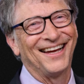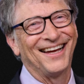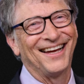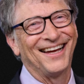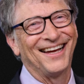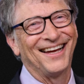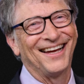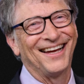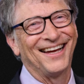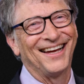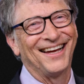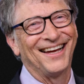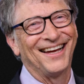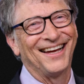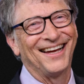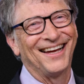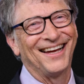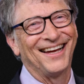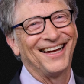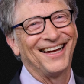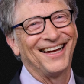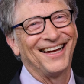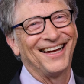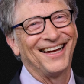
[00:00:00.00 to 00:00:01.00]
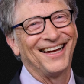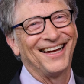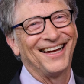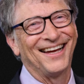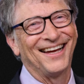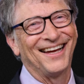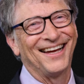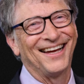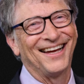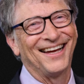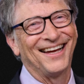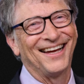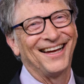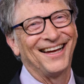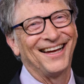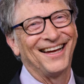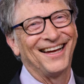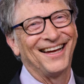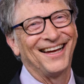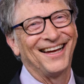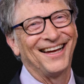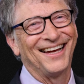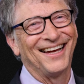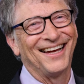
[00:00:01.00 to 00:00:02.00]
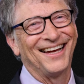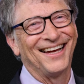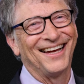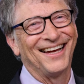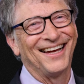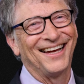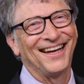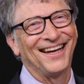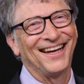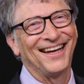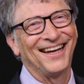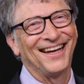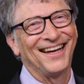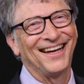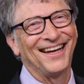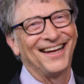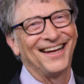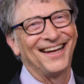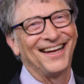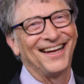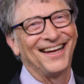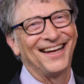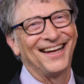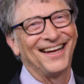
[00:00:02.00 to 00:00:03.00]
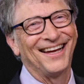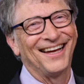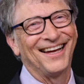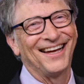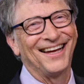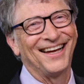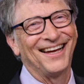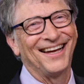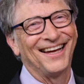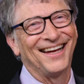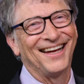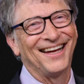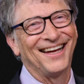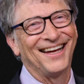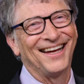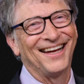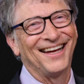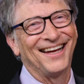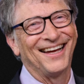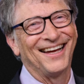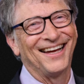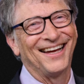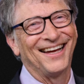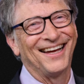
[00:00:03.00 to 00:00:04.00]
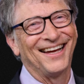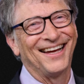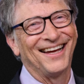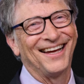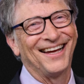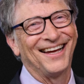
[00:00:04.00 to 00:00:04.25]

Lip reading: The face doesn't move, so there is nothing to read.